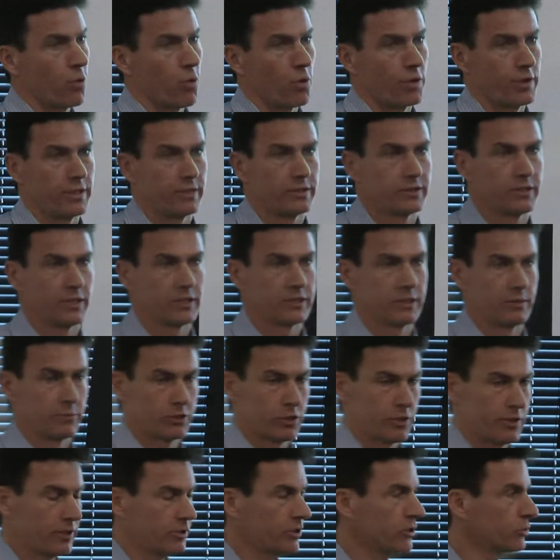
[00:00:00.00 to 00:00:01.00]
coordinate system.
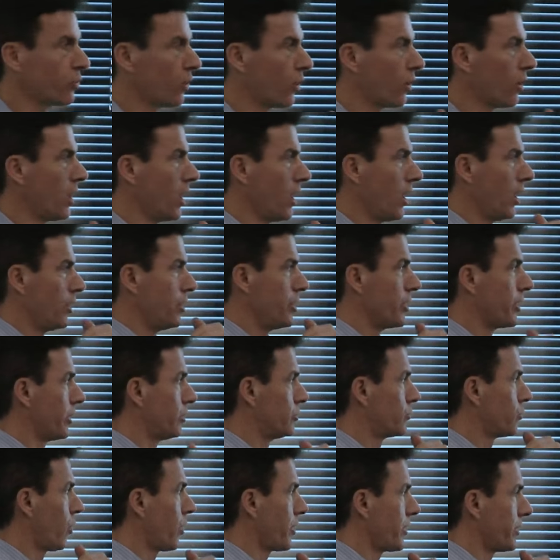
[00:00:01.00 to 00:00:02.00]
So this is where you
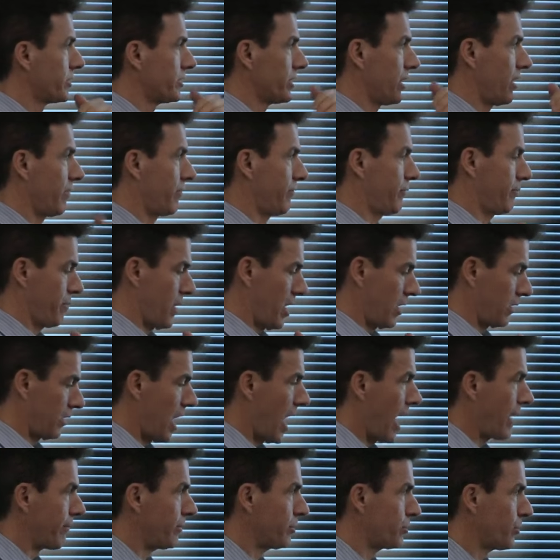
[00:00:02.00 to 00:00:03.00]
could draw yourself a
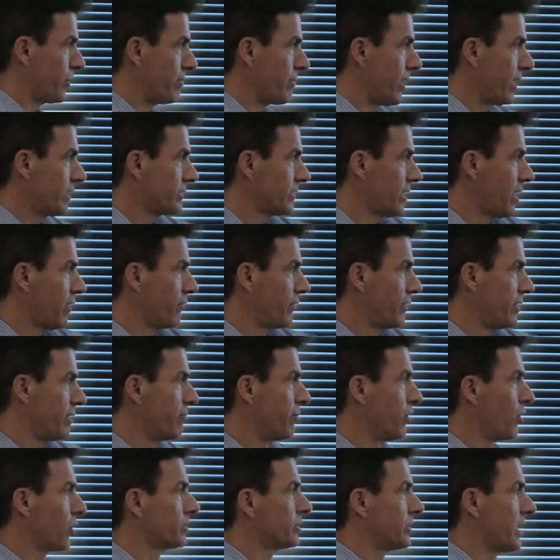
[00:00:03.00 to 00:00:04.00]
line between myself and the
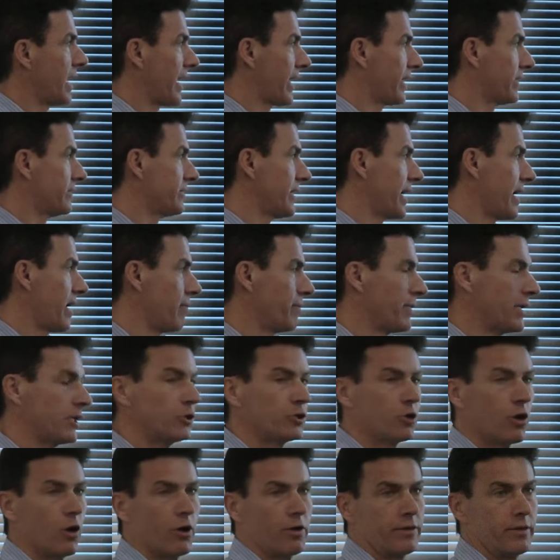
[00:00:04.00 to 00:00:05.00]
books, and I could say, I'll
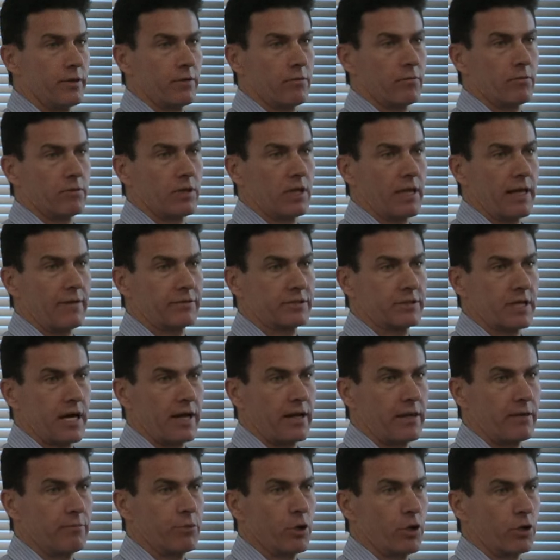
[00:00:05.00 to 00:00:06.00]
meet you on the left
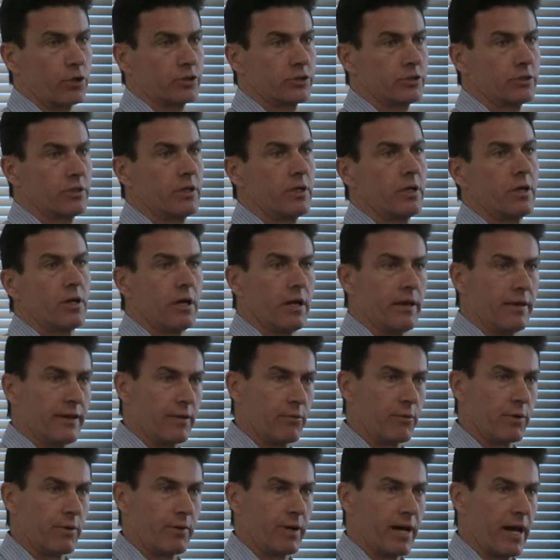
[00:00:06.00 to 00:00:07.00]
side of the books. And
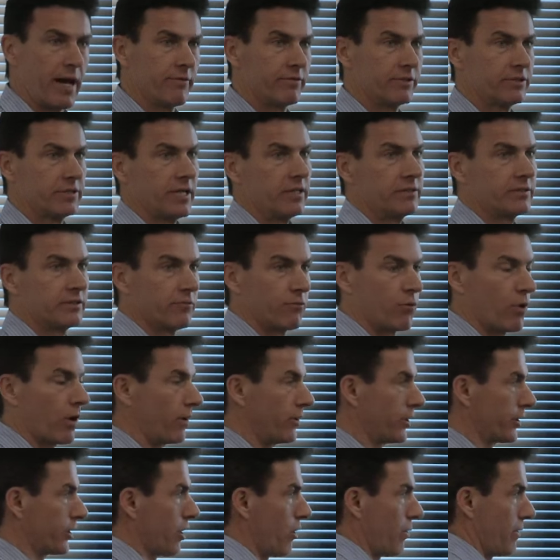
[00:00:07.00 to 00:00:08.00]
then we would have a sense of
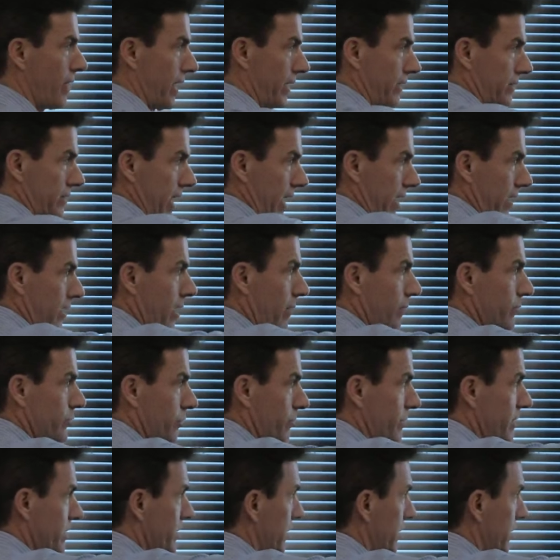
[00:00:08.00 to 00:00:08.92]
where to go, and that, that comes from